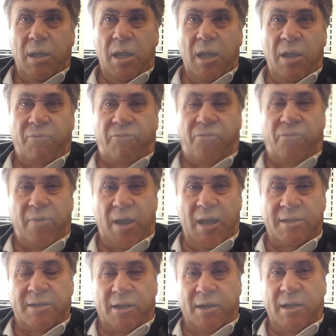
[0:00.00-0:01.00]
if,
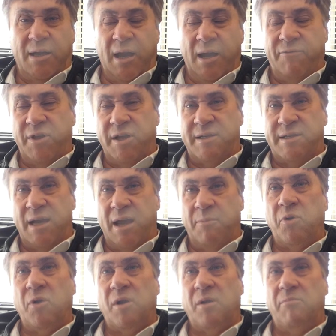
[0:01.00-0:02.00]
as I gave the
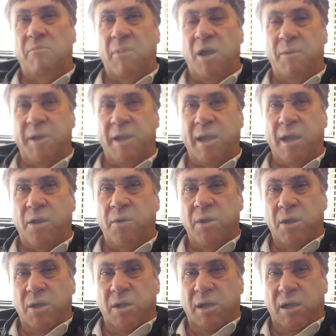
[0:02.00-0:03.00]
example a moment ago,
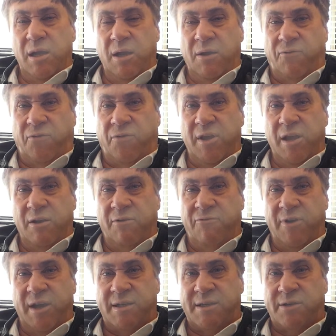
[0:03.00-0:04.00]
if the
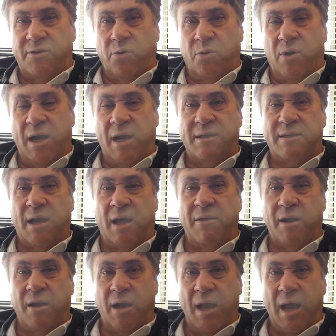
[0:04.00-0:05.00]
investor has
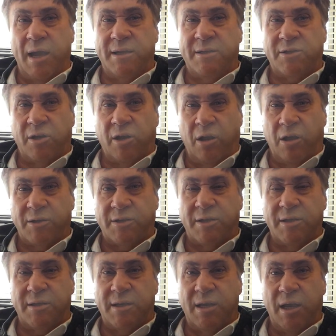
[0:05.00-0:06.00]
other gains and
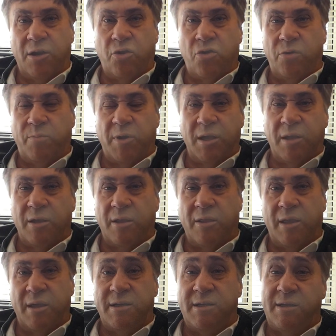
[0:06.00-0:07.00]
losses, it could be that
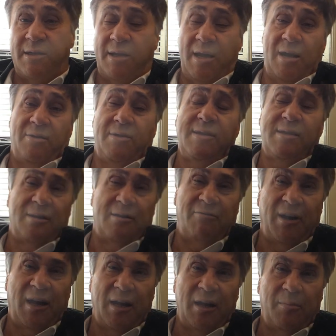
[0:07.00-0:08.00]
the discount isn't
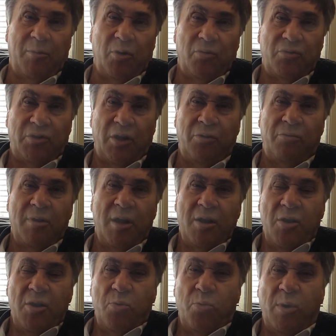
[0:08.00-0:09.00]
available. So
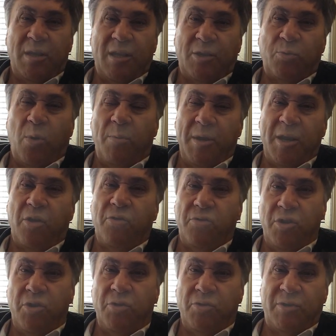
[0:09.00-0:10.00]
that's why we don't
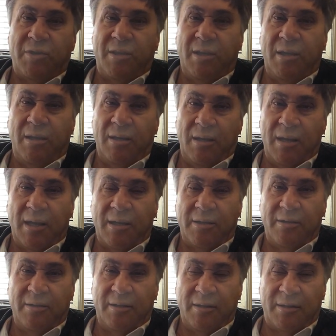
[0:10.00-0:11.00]
use the net
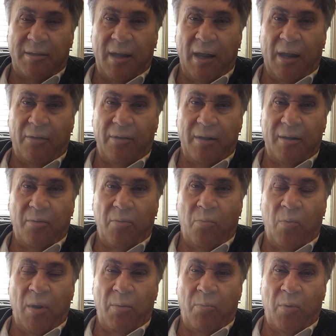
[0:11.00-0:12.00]
discount
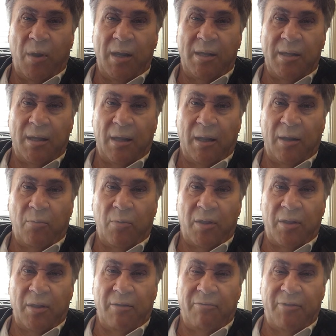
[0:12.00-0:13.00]
when we're dealing
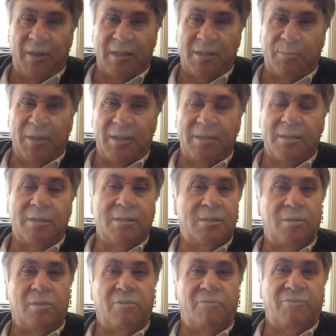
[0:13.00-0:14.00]
with investments
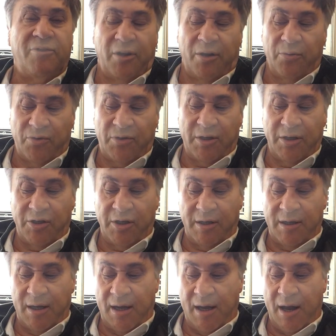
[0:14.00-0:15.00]
until the final
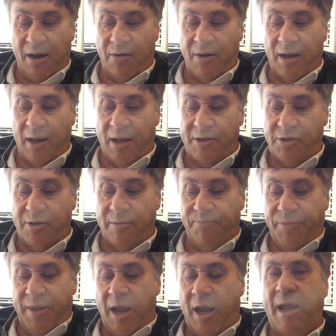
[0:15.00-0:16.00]
CGT calculation.
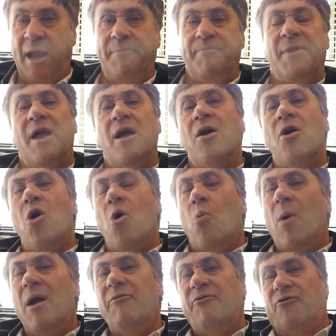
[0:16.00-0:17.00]
Okay.
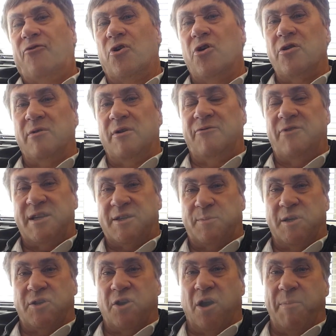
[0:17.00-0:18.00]
One further
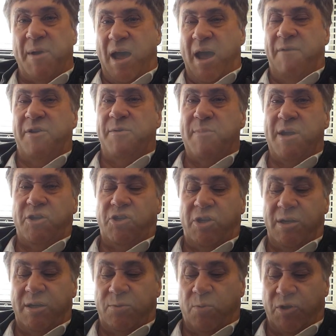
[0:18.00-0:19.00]
investment type I haven't
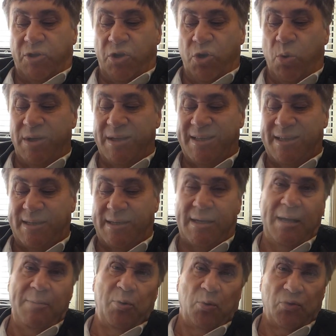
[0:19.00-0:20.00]
mentioned is what's called a
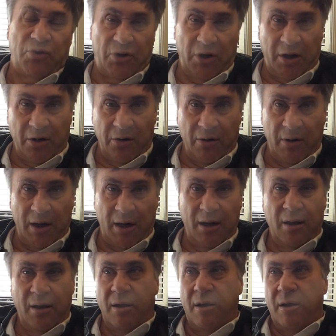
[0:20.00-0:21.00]
stapled security.
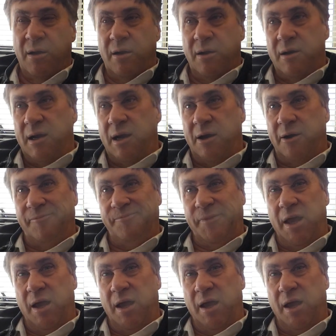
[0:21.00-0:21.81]
Now,